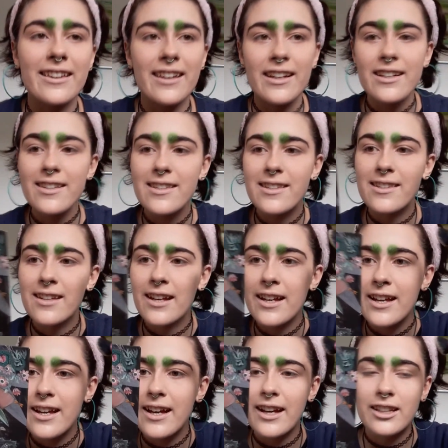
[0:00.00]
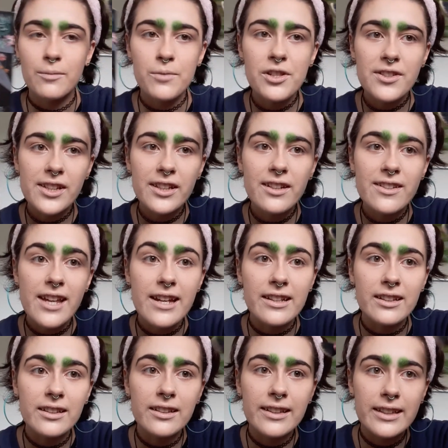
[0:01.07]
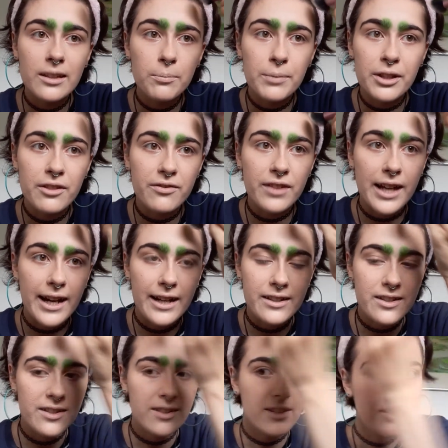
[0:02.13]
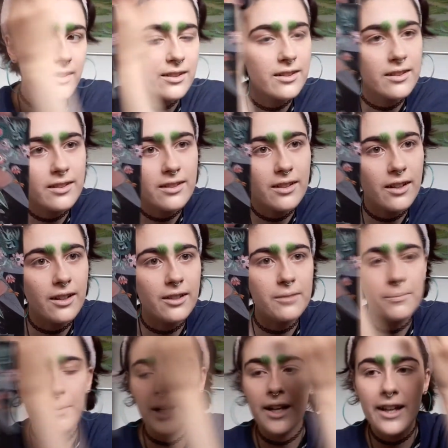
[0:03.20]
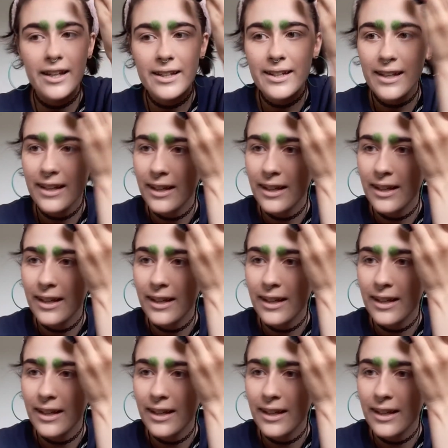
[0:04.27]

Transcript: this, and I'm just gonna take a little bit of that on my